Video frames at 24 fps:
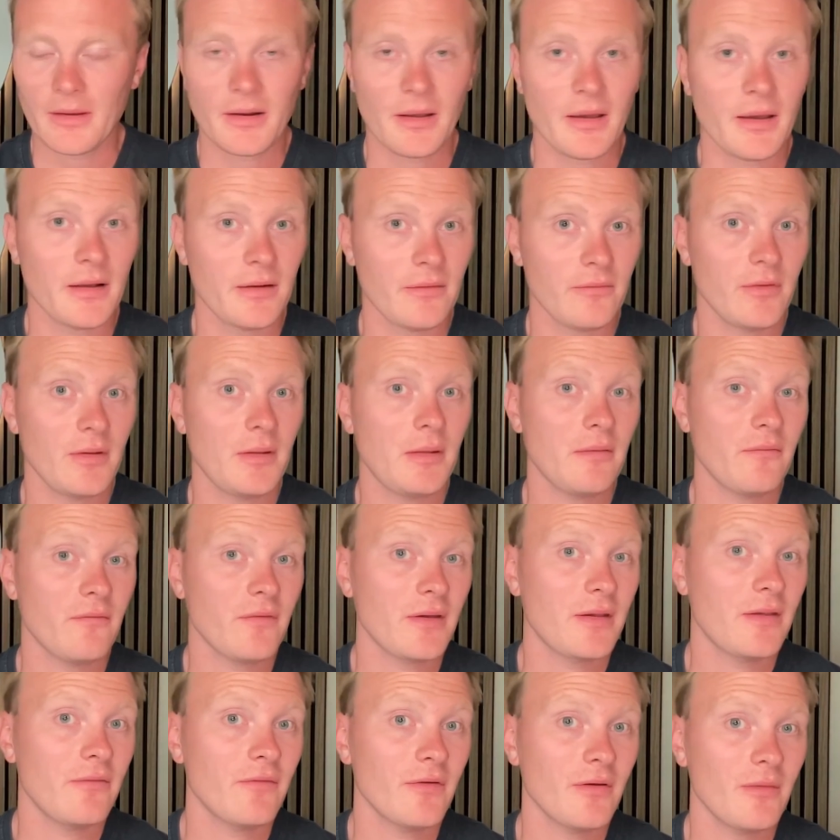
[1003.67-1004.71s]
Ana Rita,
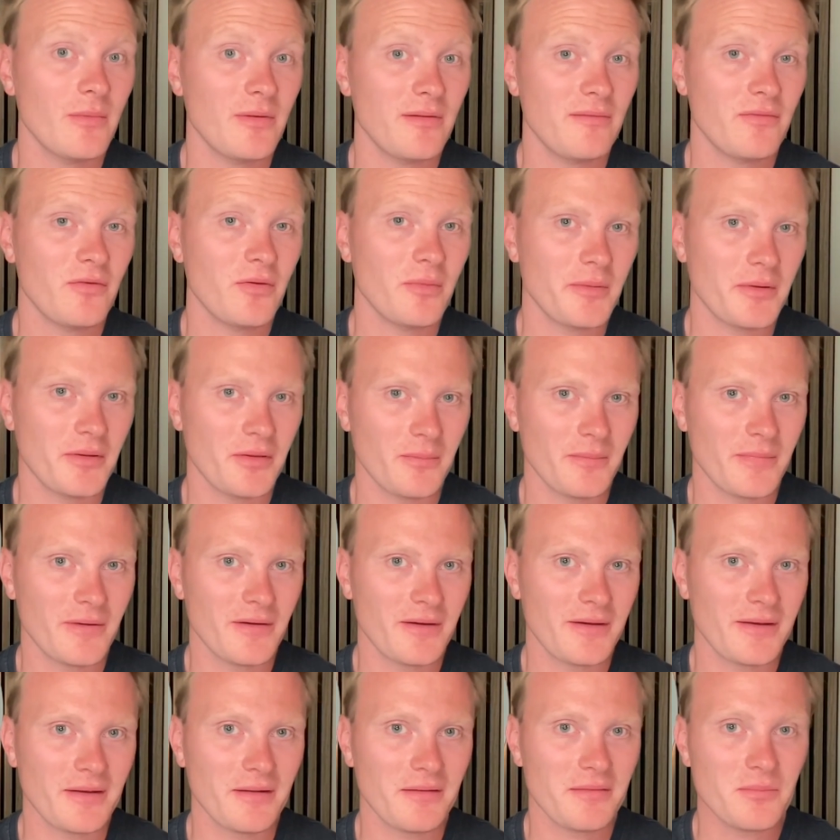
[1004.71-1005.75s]
thank you very much for coming on the
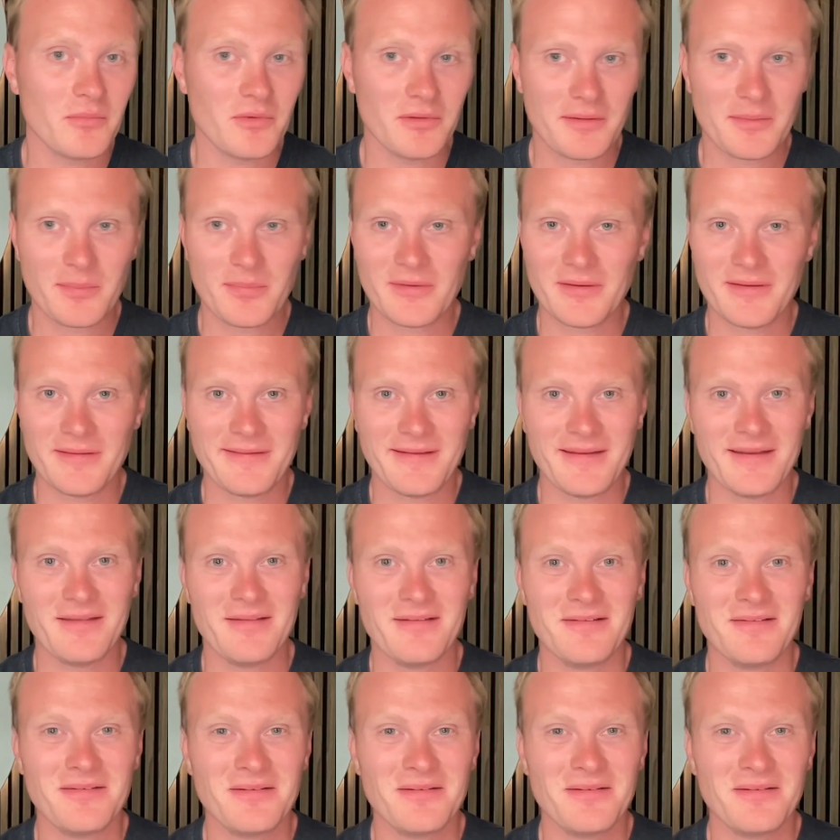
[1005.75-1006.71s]
podcast. Much appreciated.